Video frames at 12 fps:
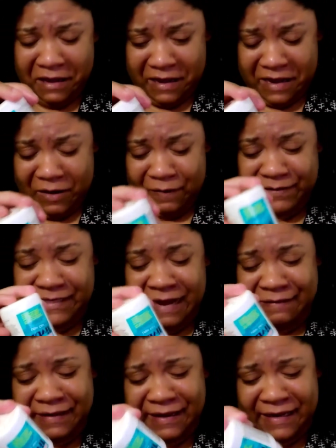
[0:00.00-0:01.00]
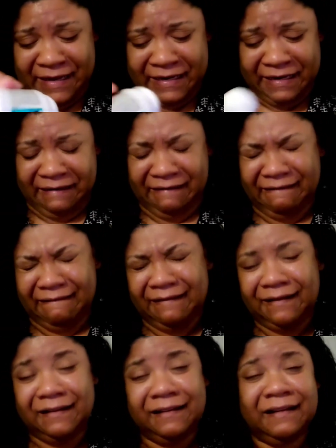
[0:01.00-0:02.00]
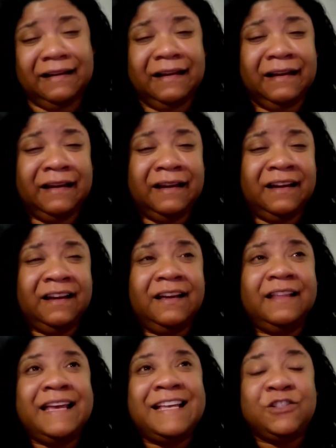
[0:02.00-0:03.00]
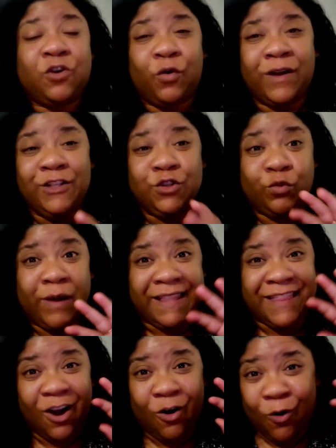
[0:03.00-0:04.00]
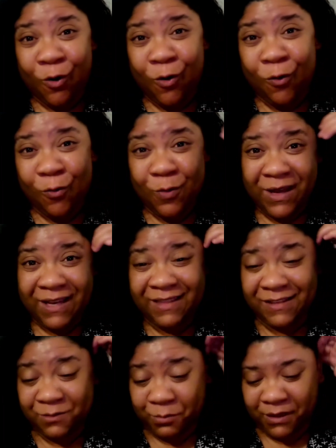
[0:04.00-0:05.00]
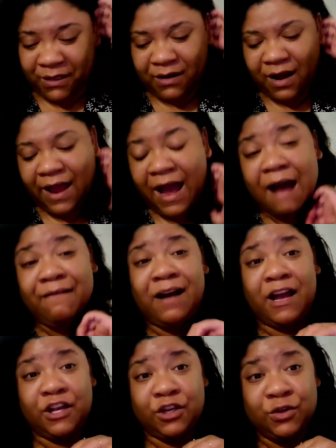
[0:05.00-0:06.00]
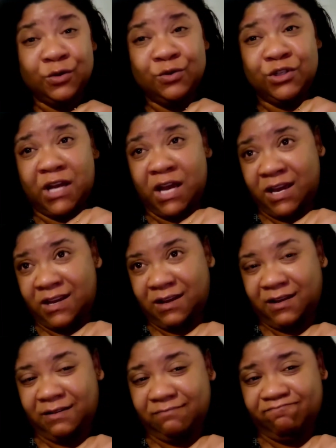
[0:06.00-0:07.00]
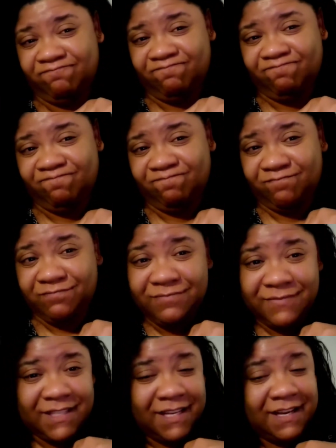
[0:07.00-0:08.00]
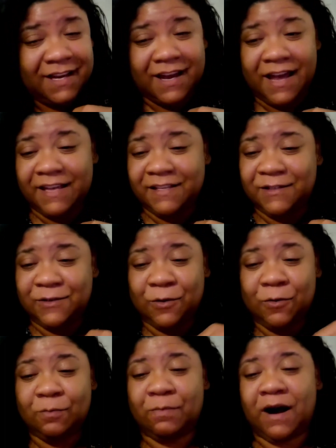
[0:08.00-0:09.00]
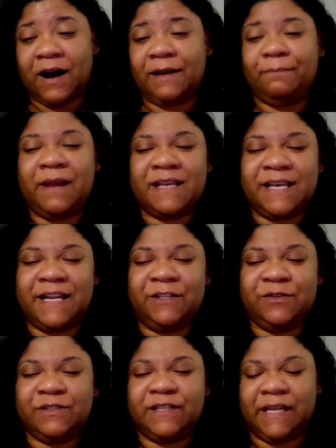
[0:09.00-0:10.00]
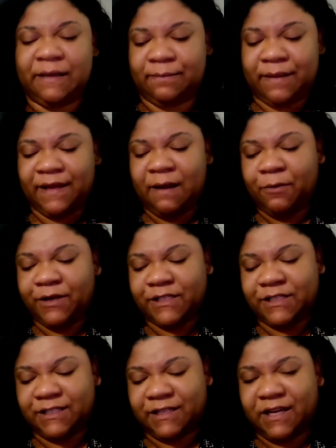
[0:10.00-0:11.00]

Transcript: I always have a headache. It's going to rain the whole week this week. I have a huge headache. It's so bad. Plus, I need to sleep. I think I'm just.